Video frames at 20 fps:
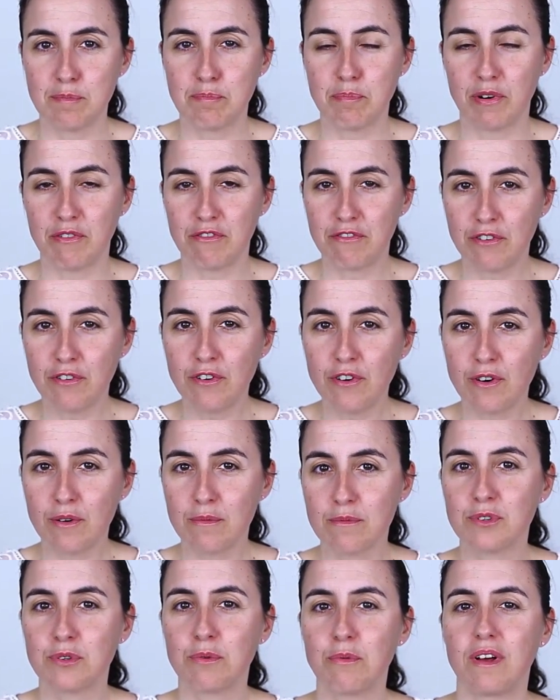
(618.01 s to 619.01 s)
it,
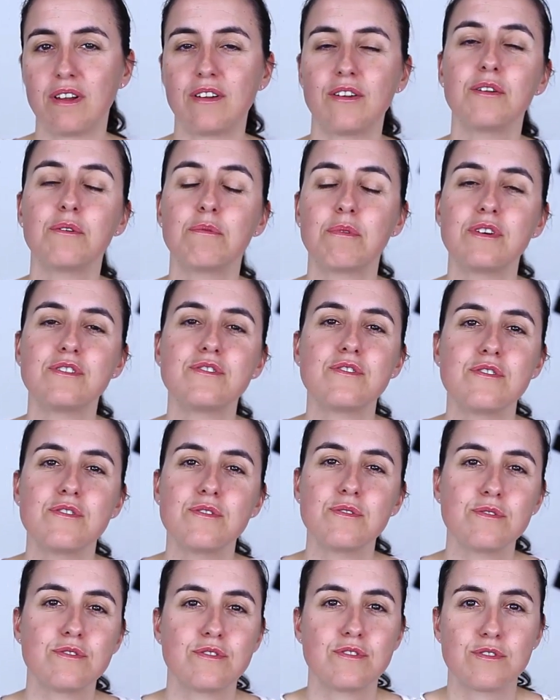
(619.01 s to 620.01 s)
performs well, otherwise, your
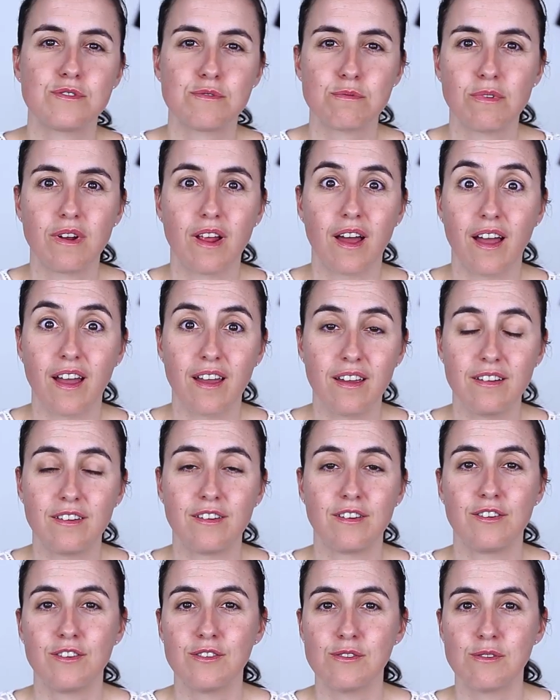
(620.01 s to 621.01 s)
users will
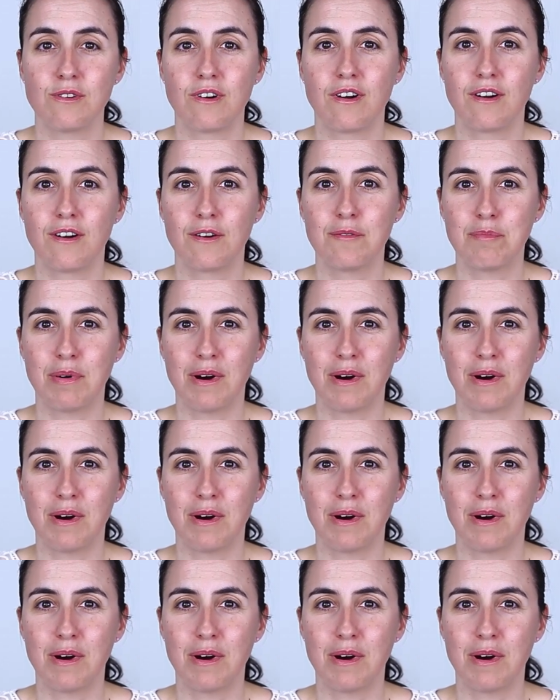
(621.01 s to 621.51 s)
hate your